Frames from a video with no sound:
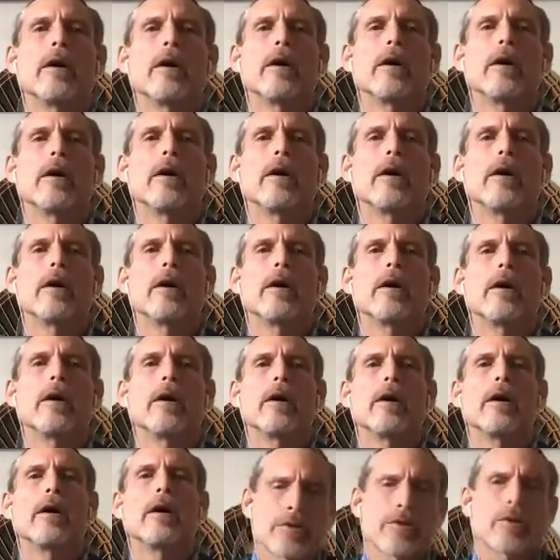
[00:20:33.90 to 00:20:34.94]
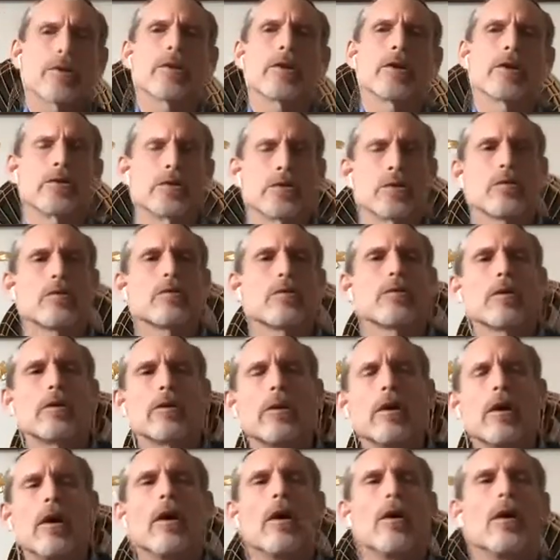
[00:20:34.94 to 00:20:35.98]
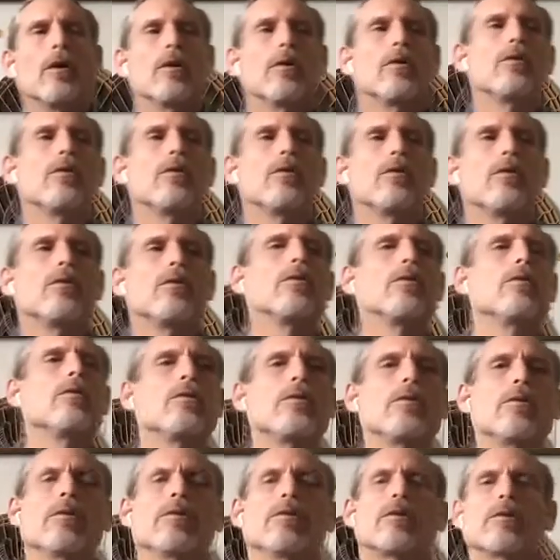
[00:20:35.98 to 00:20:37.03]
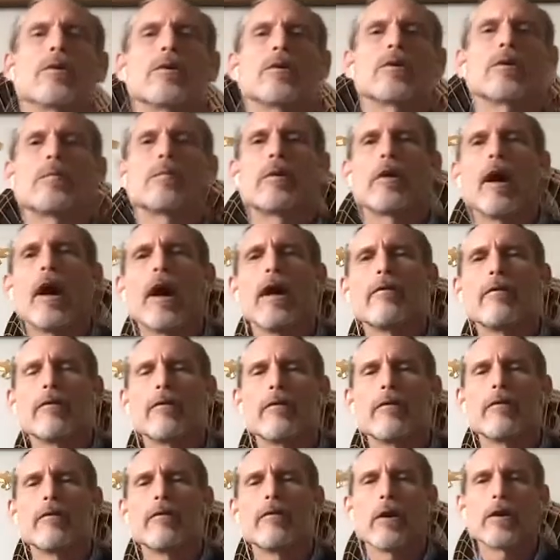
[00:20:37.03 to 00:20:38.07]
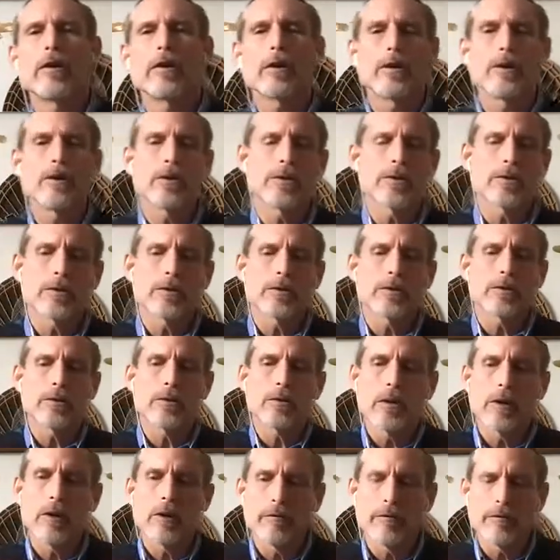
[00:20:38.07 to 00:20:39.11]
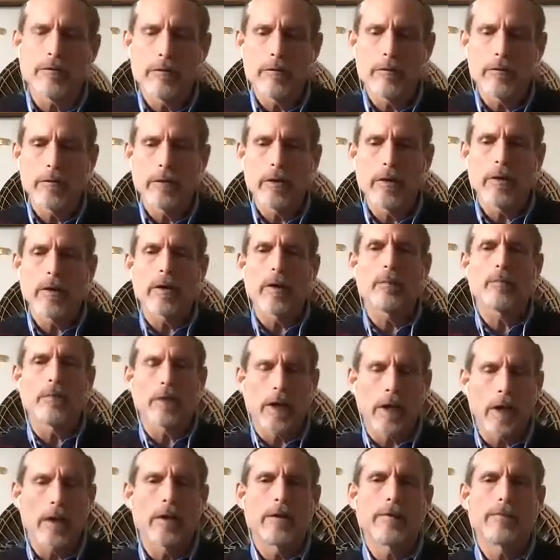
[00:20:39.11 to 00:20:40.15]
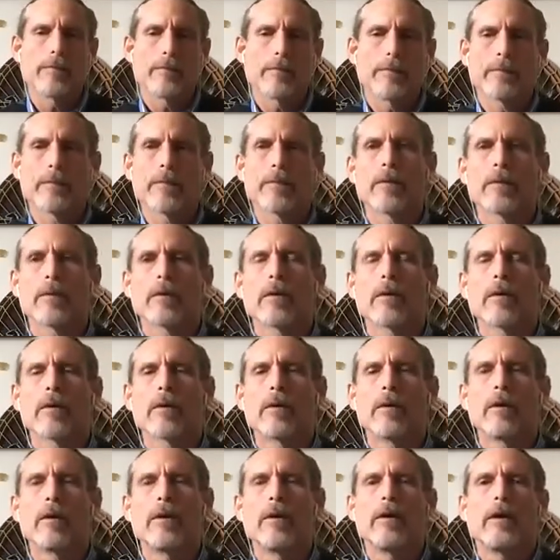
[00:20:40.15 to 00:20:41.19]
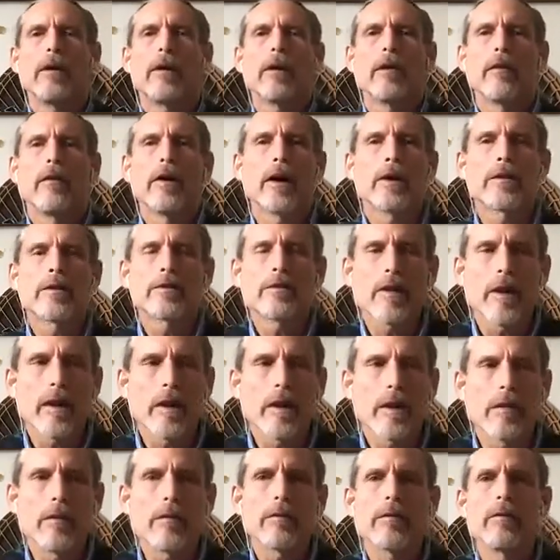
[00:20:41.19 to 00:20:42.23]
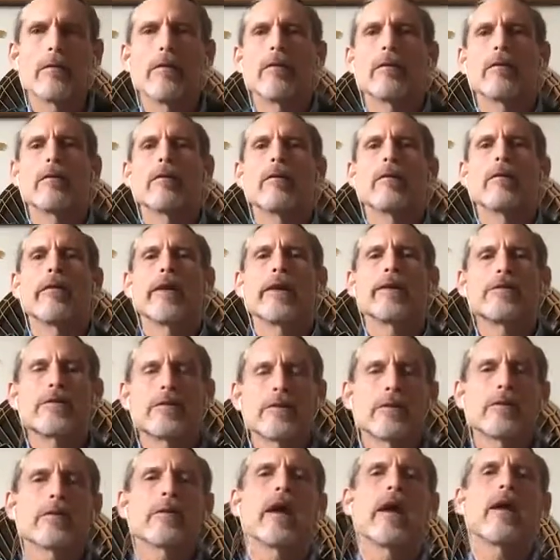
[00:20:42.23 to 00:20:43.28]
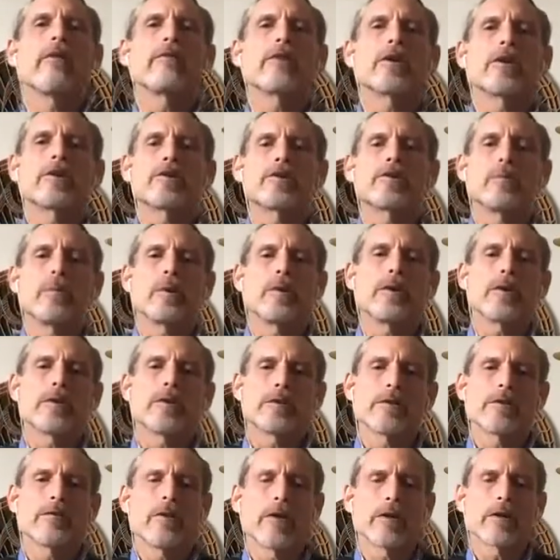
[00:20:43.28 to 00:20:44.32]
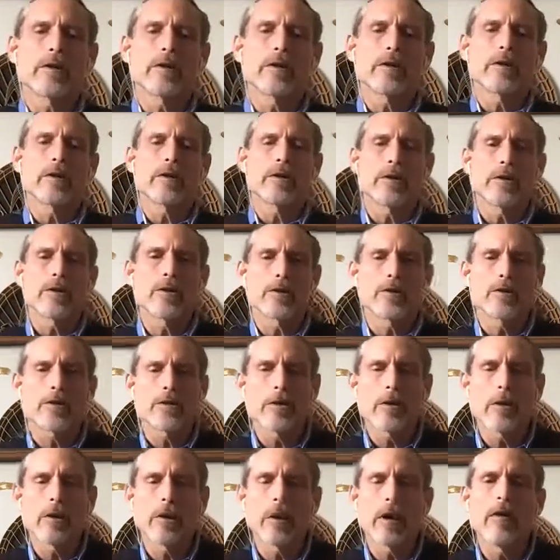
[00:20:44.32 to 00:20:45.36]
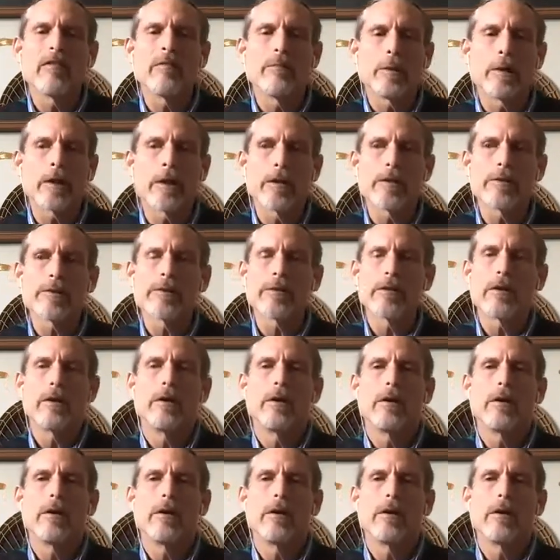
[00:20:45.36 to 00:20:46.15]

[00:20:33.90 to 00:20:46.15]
And so there are certainly children who were deprived of unconditional love in their upbringing. That said, they still have an experience of unconditional love because